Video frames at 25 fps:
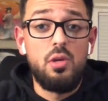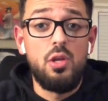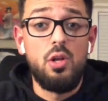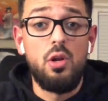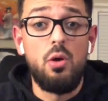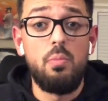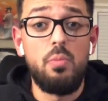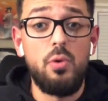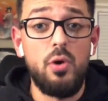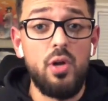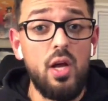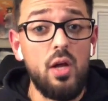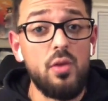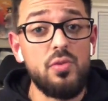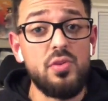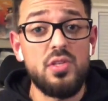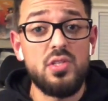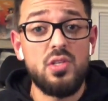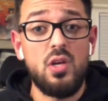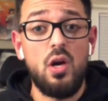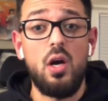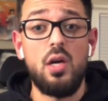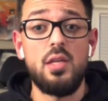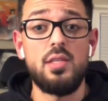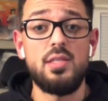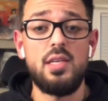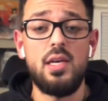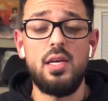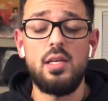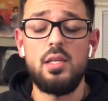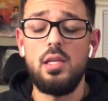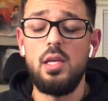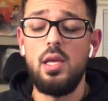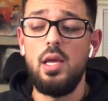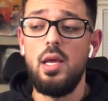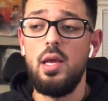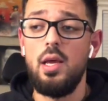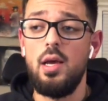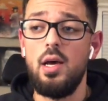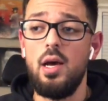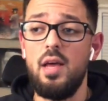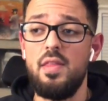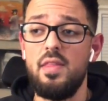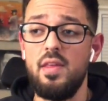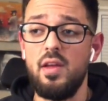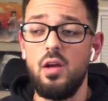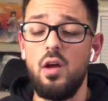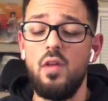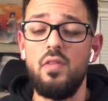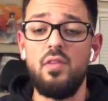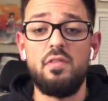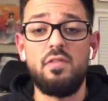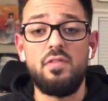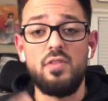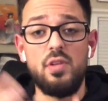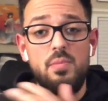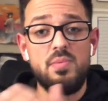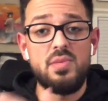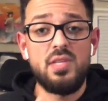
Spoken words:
put out this content. I think on the flip